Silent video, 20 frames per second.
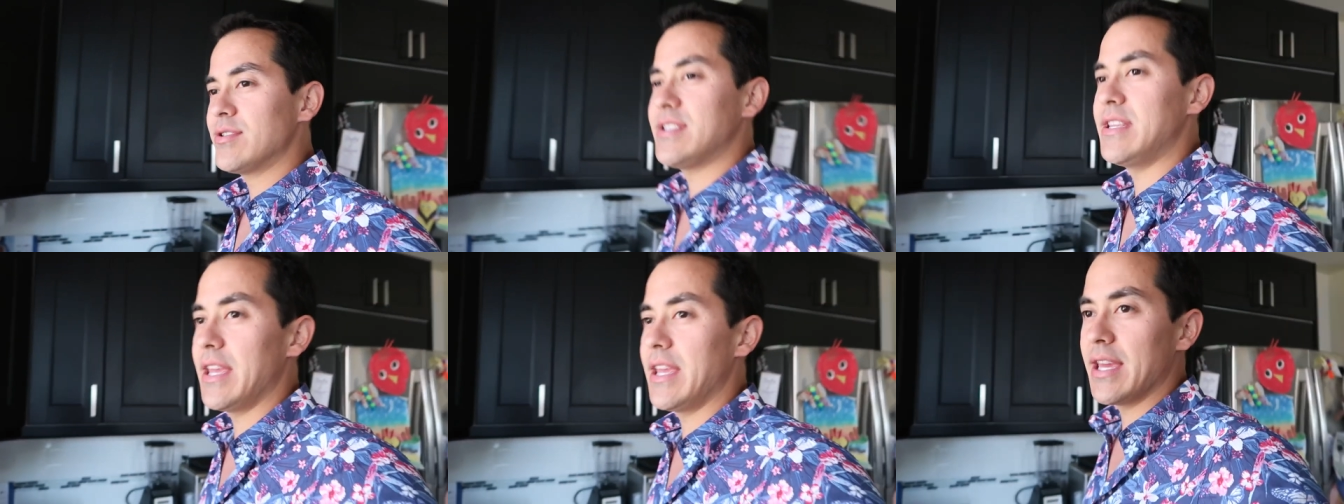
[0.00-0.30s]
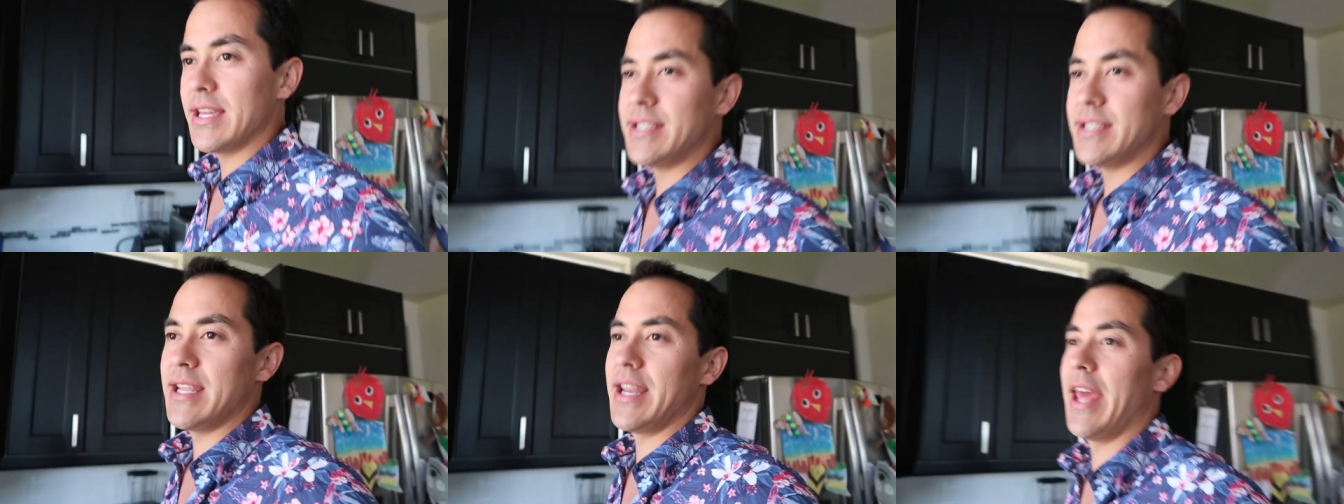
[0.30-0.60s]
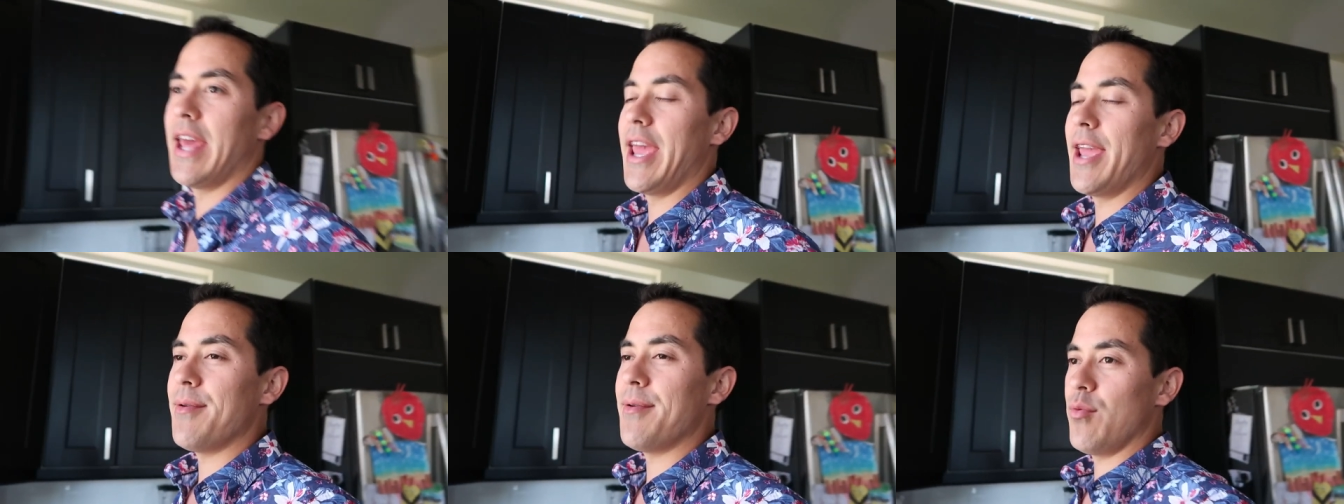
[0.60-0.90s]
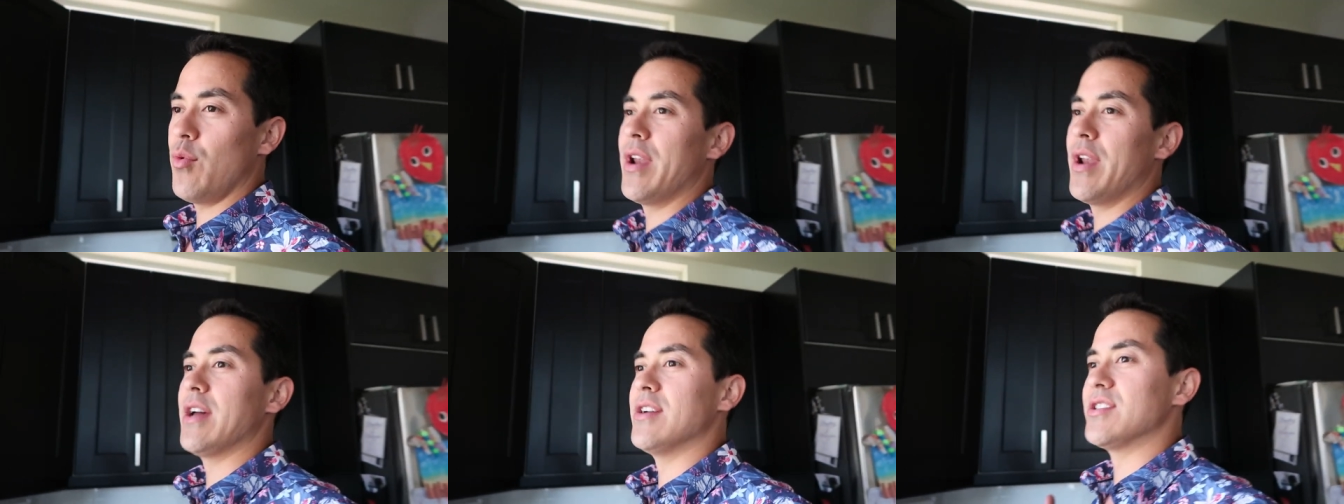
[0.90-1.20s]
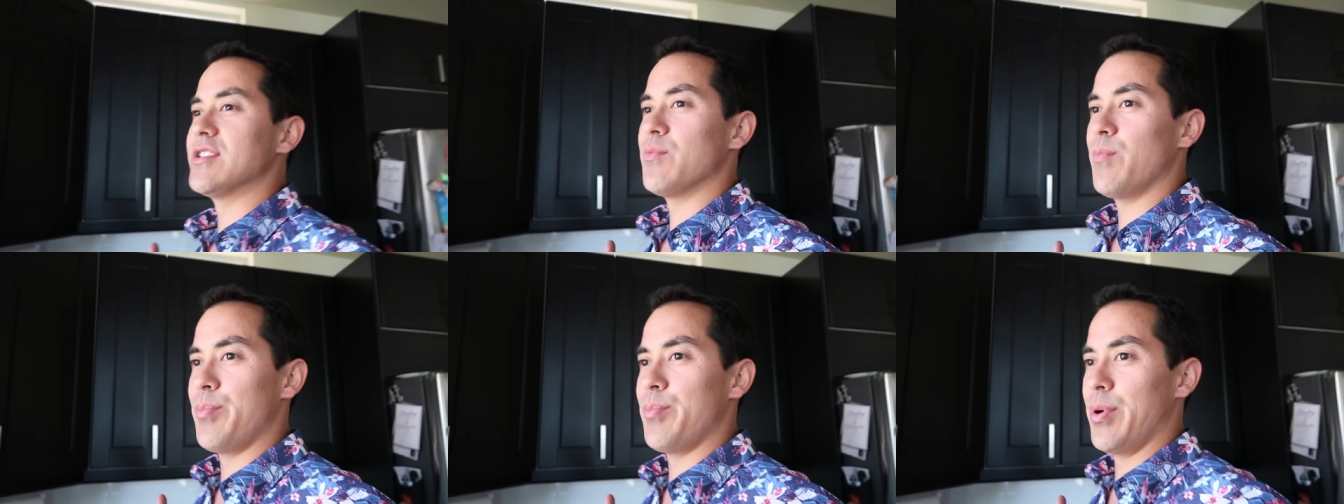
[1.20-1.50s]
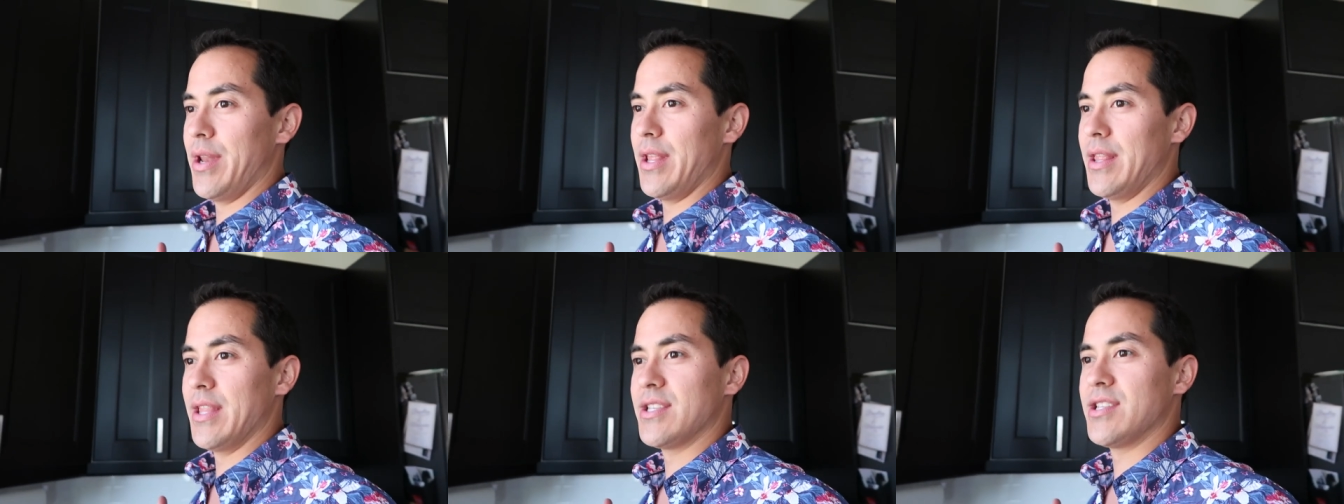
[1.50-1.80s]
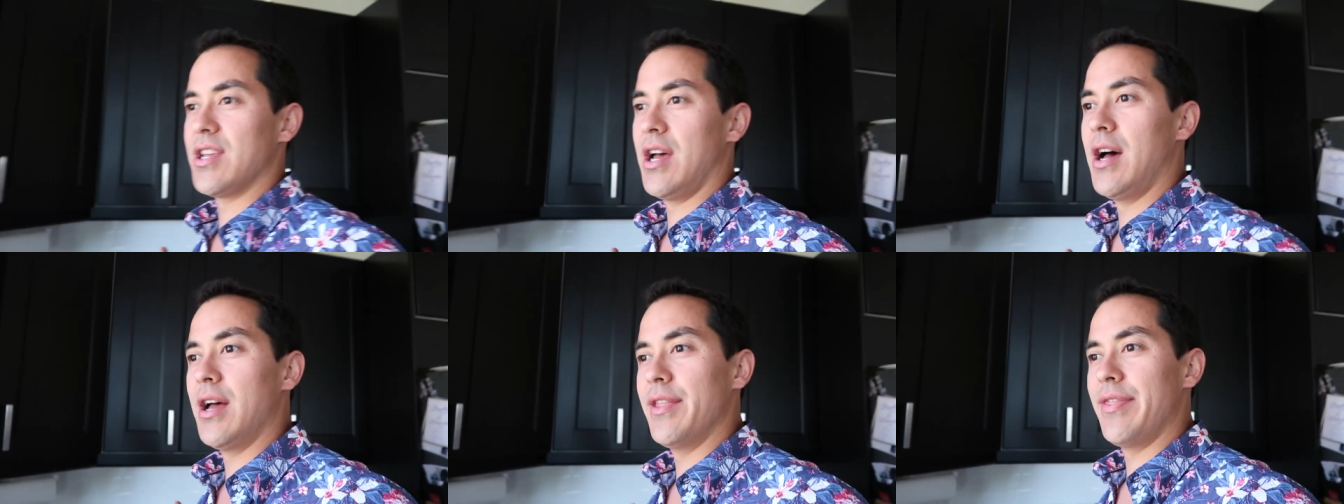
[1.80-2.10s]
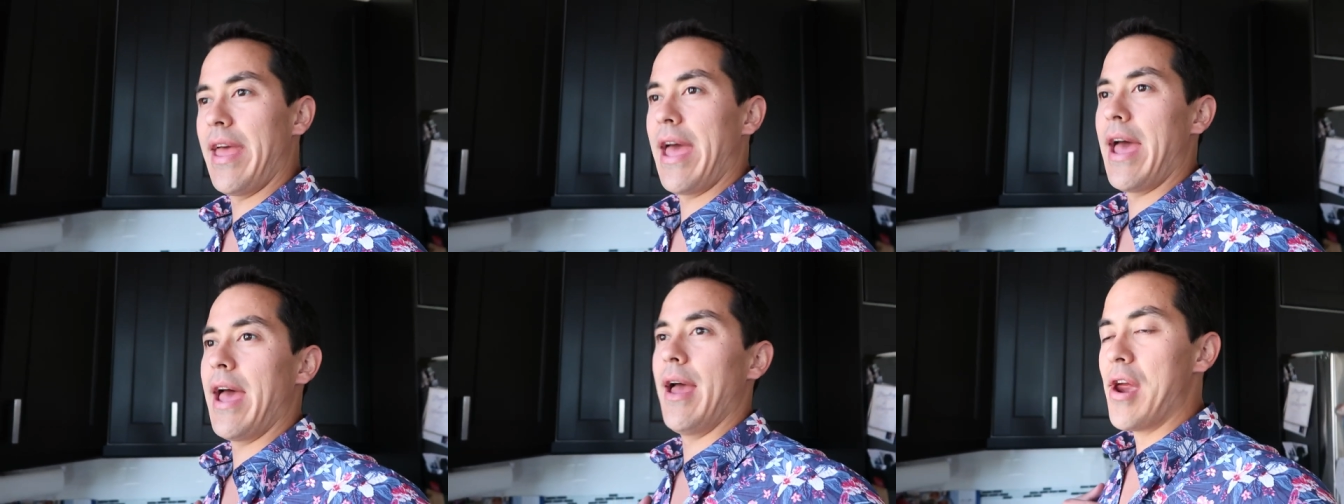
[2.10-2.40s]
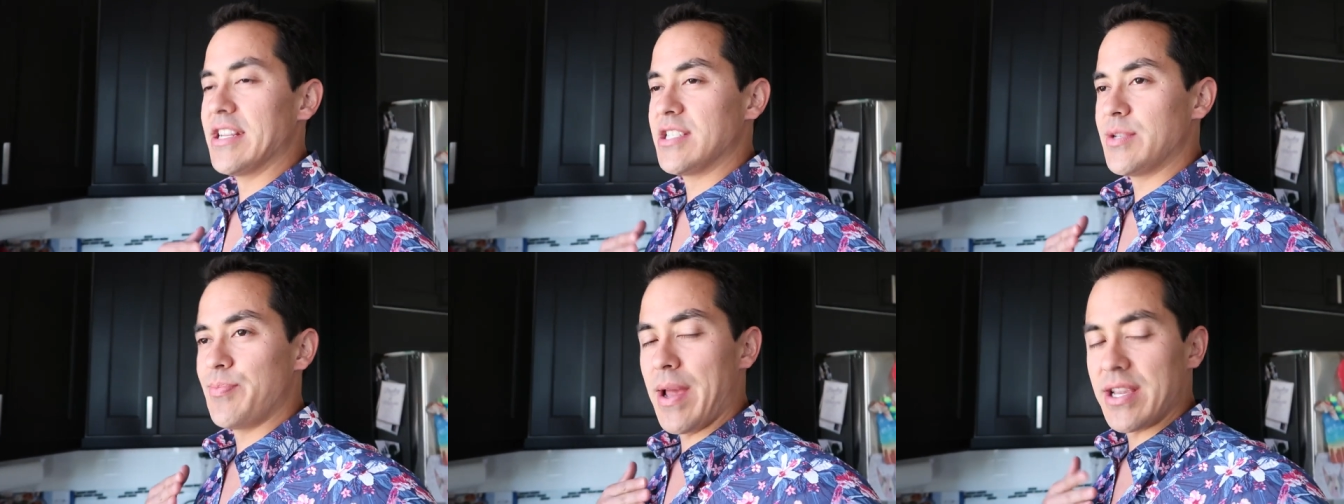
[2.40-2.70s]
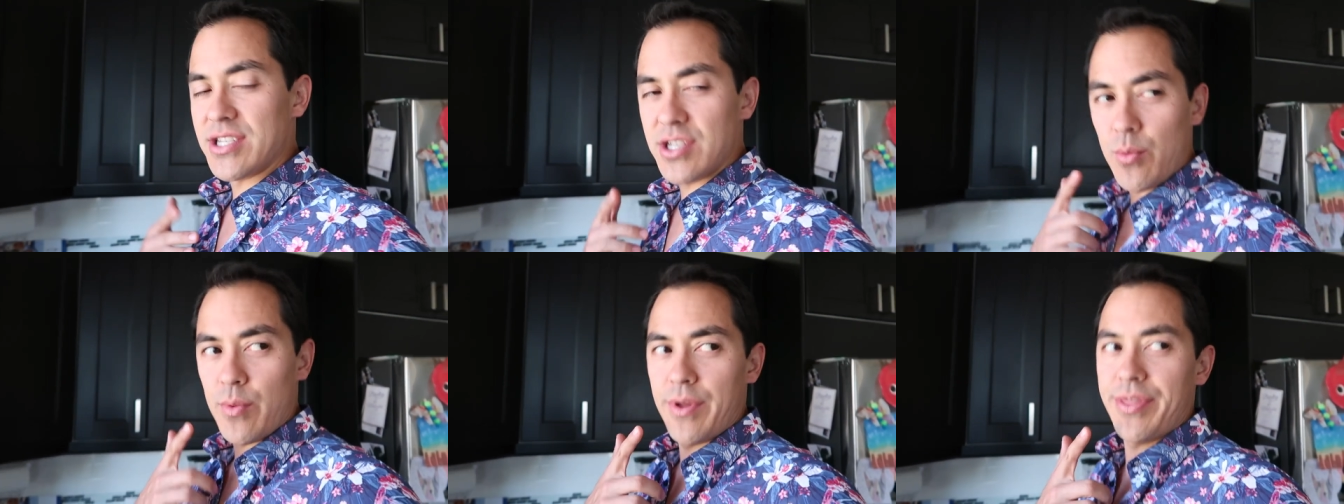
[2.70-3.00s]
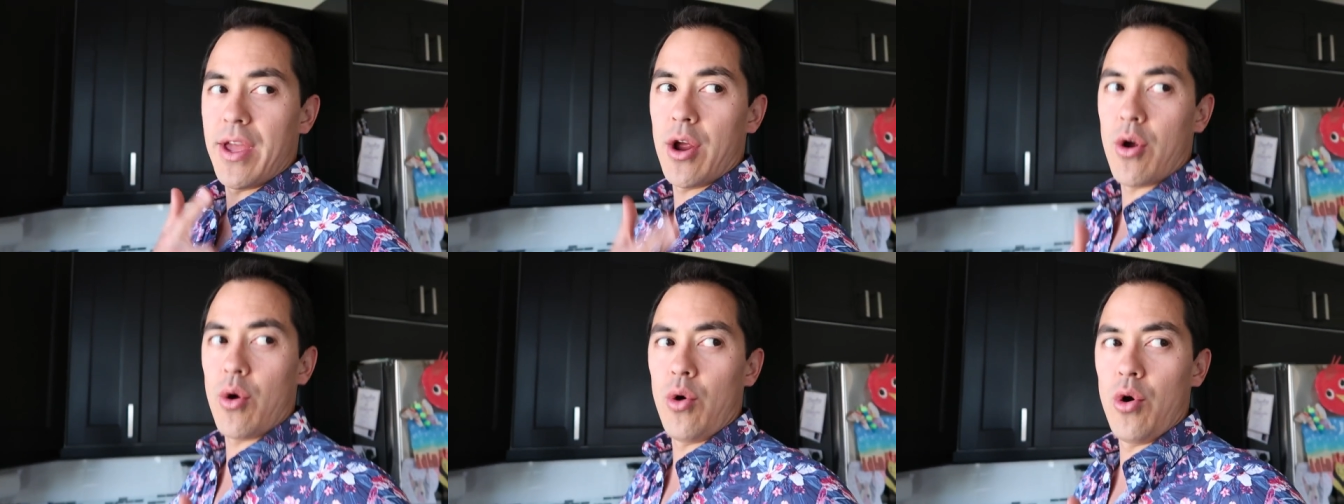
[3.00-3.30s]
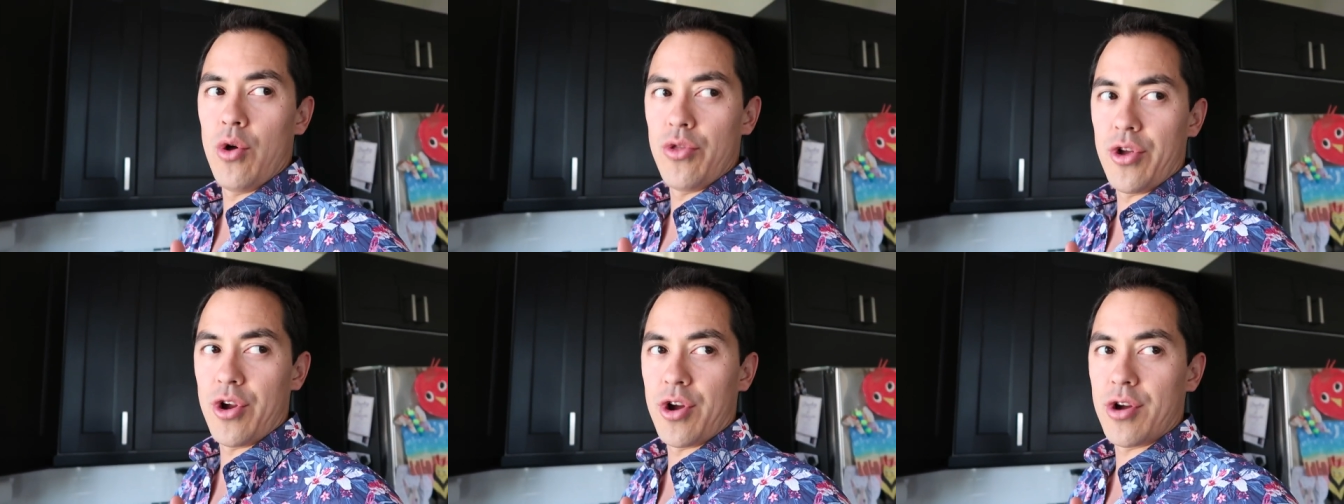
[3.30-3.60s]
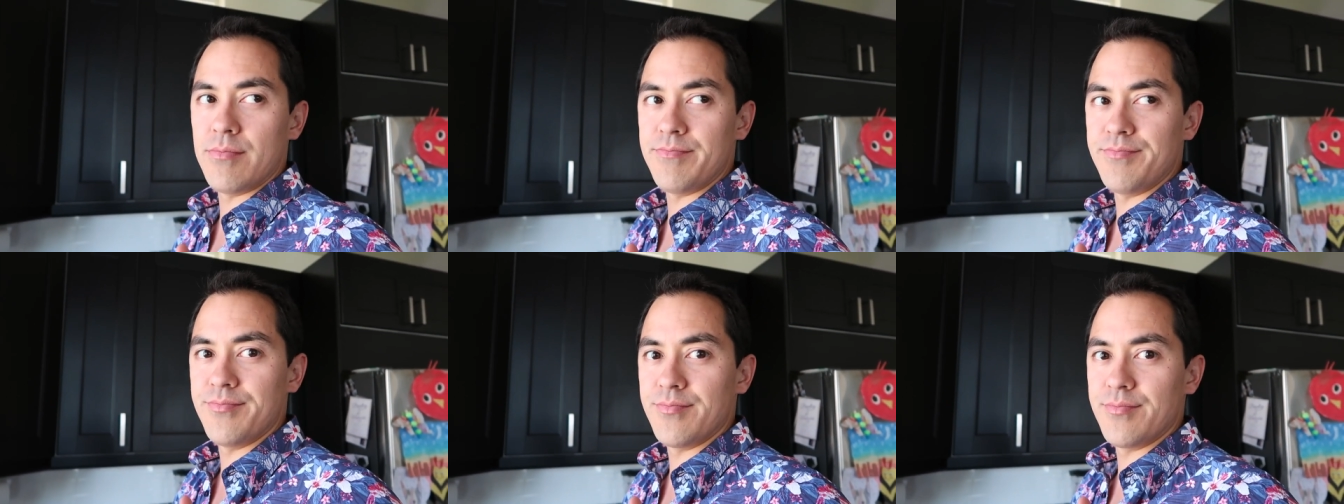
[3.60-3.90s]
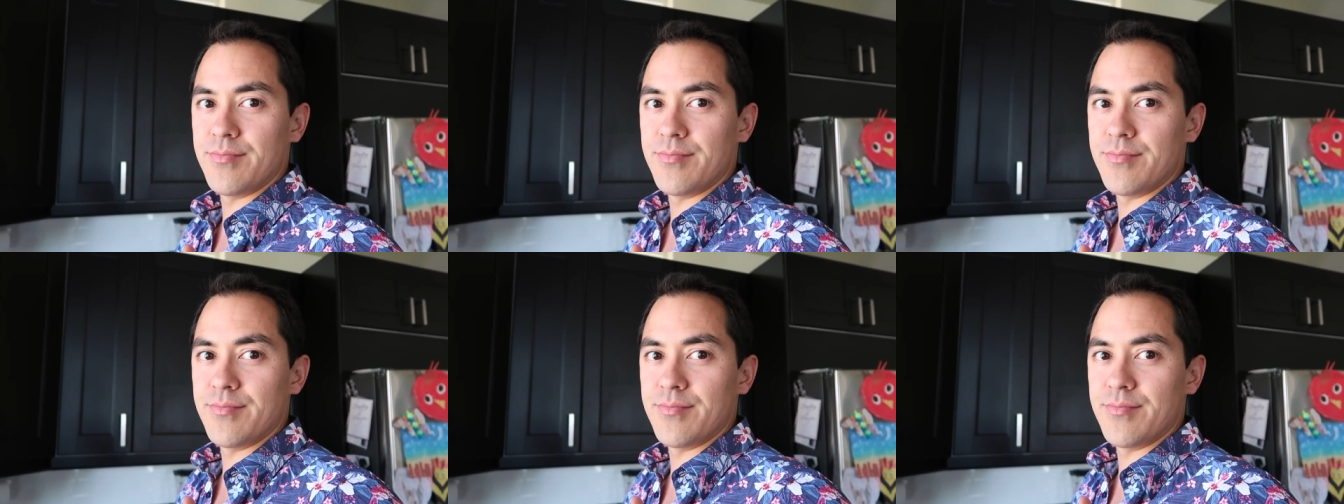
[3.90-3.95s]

was thinking today when I was putting this on that, especially when they're older